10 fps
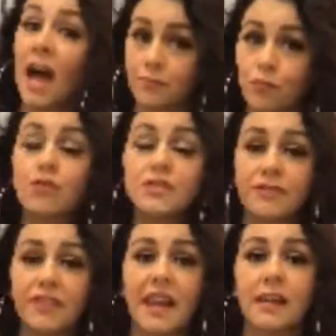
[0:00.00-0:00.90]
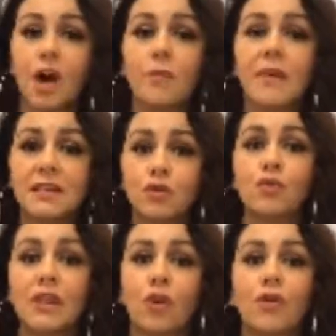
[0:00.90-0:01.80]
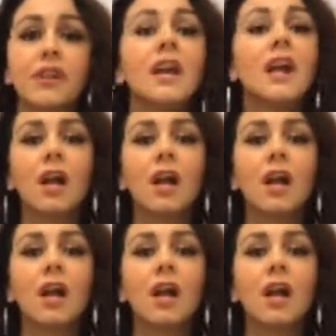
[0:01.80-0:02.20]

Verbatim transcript: and most of their income is going on